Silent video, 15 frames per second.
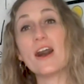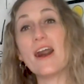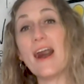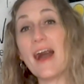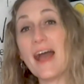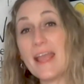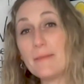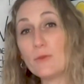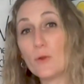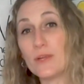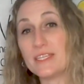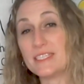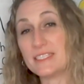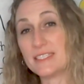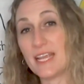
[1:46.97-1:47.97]
I'm going to
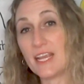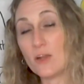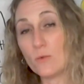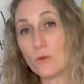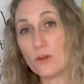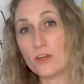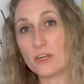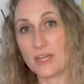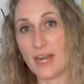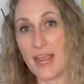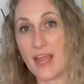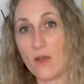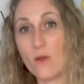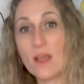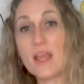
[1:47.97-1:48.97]
say a word now,
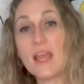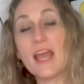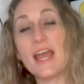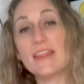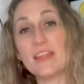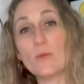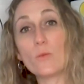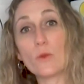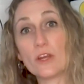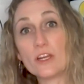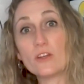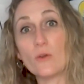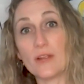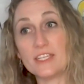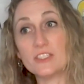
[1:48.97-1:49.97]
and then we're
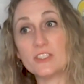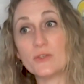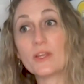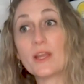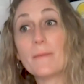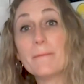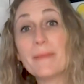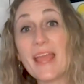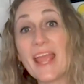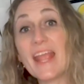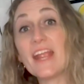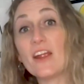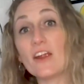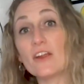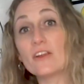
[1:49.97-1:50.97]
going to
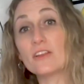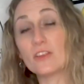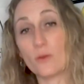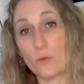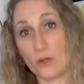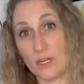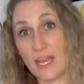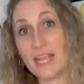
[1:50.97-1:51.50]
compare the word I